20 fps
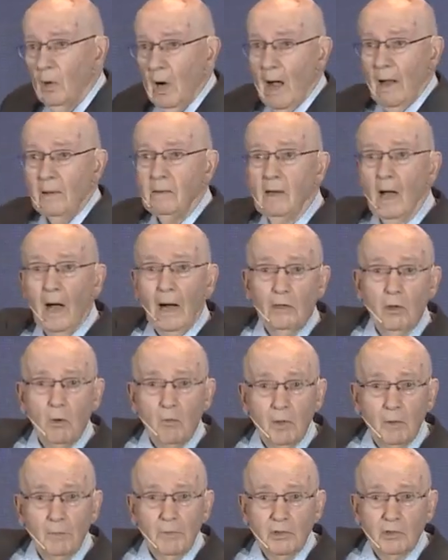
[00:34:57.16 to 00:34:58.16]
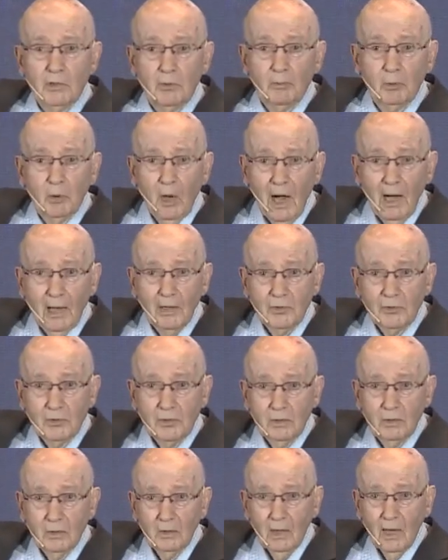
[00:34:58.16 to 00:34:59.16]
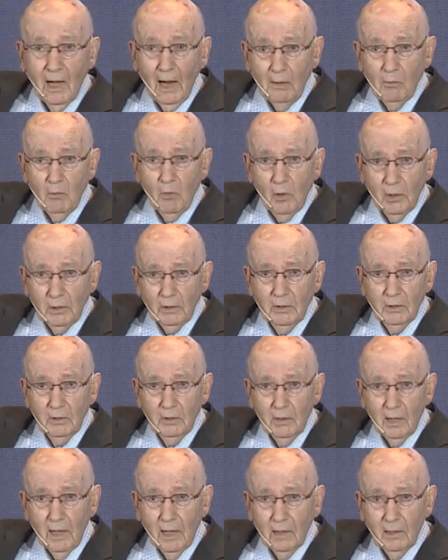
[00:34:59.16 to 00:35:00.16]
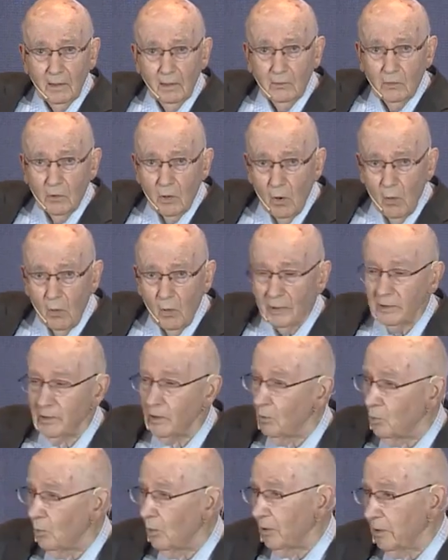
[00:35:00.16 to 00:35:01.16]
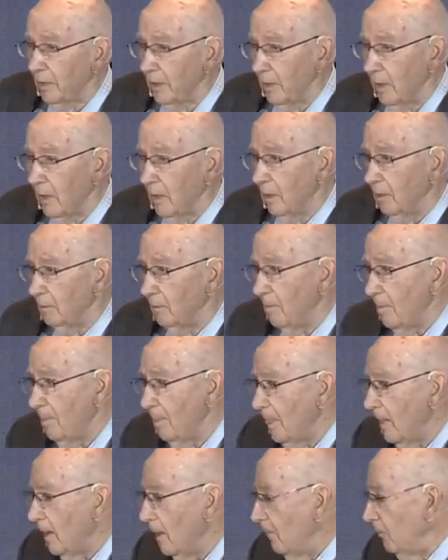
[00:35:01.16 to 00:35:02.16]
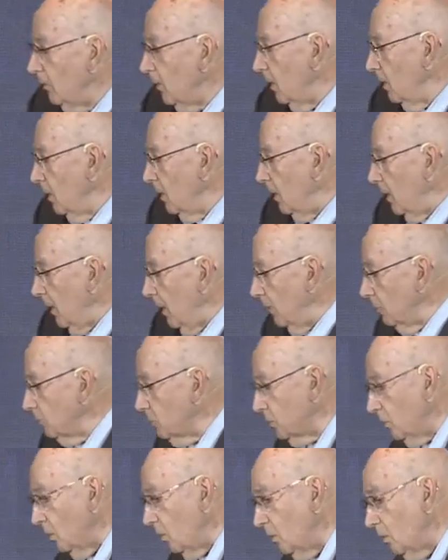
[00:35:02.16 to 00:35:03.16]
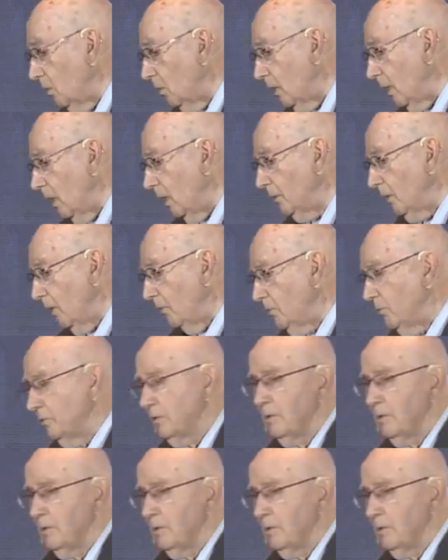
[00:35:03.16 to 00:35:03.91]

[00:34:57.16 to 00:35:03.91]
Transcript: I don't want to be surprised. I want to know what they're working on. And so another